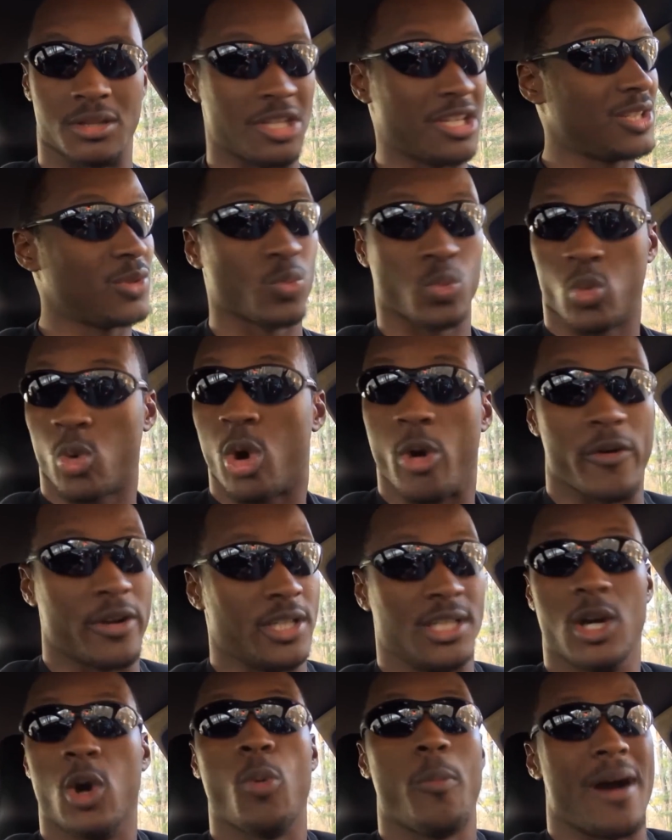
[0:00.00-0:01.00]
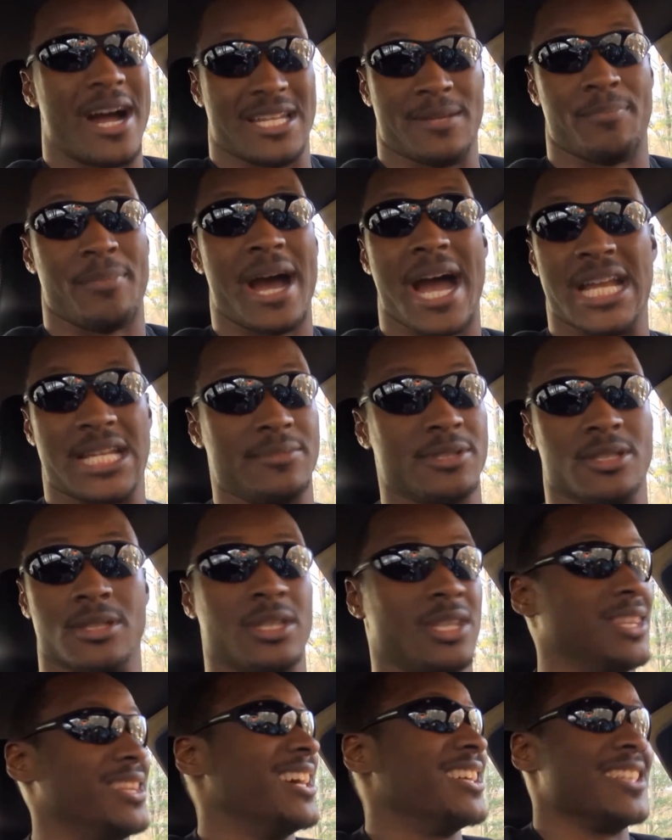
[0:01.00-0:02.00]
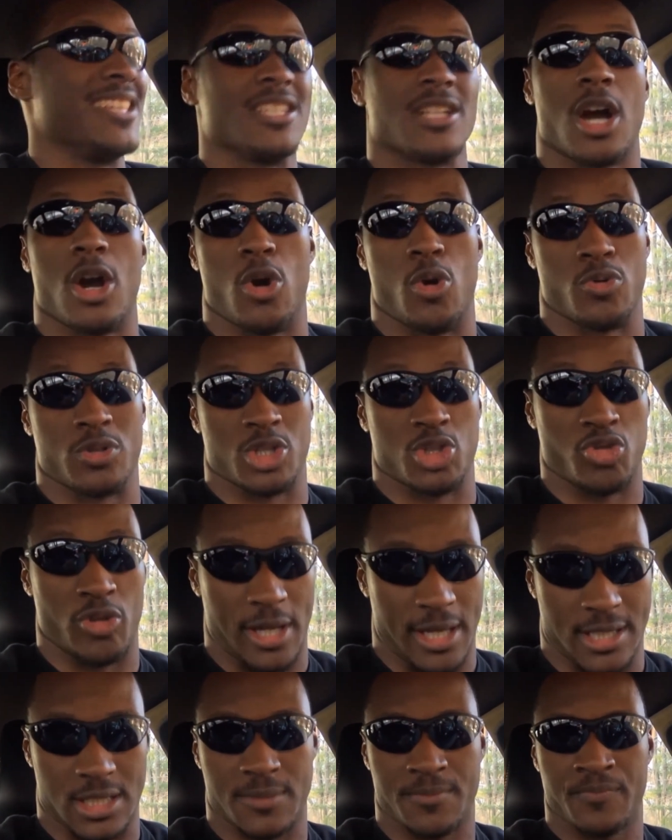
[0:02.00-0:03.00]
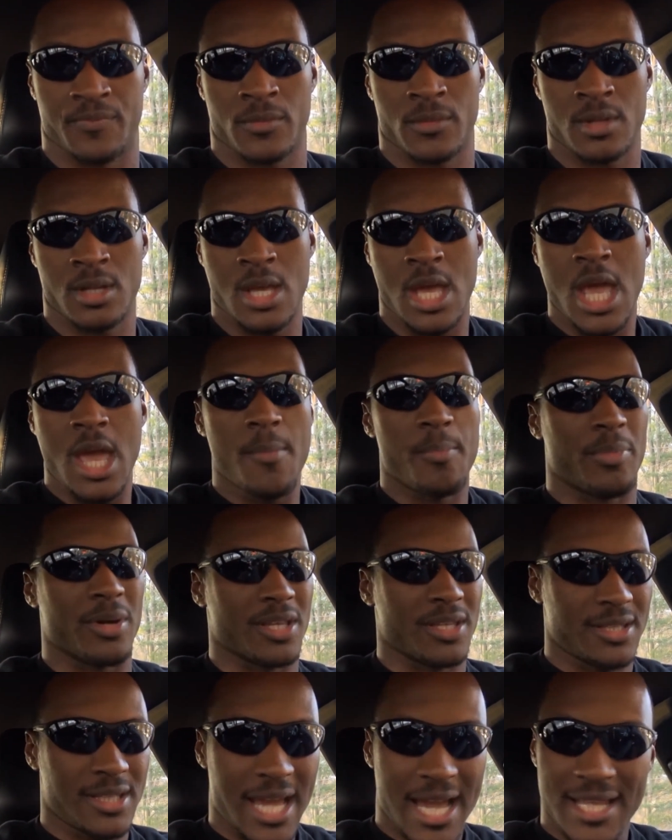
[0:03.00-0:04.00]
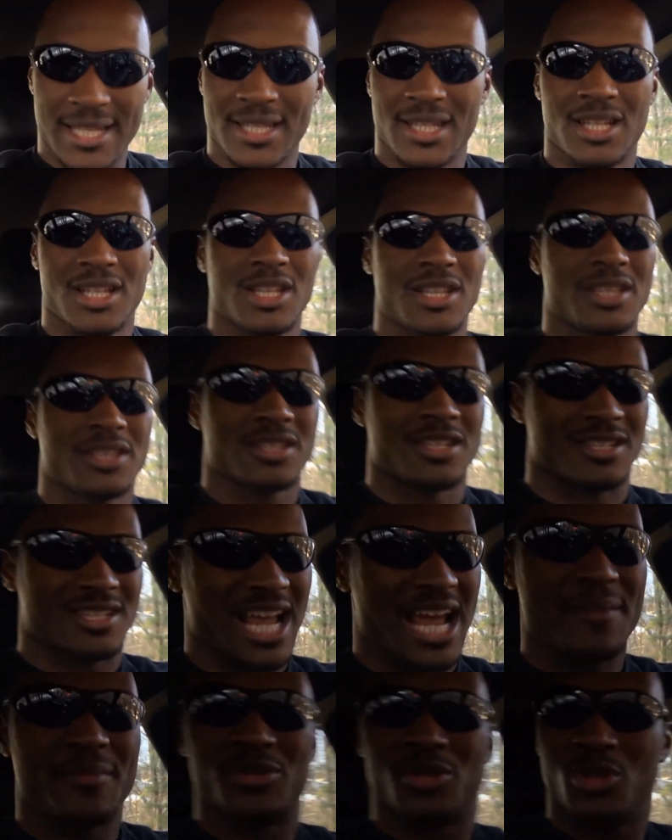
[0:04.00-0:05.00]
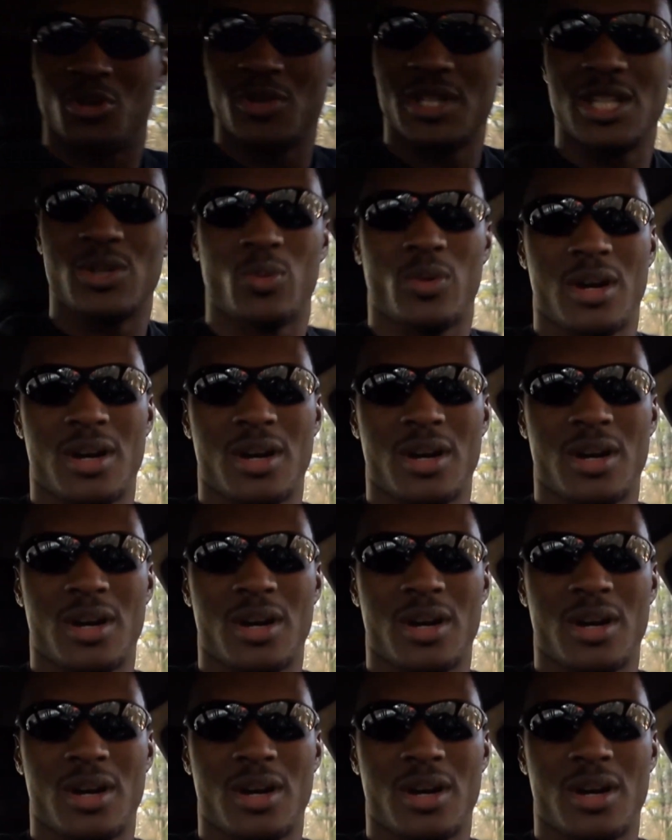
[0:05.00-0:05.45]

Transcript: didn't warrant nobody buying him, none of these hoes drinks. But yet, the type of dude he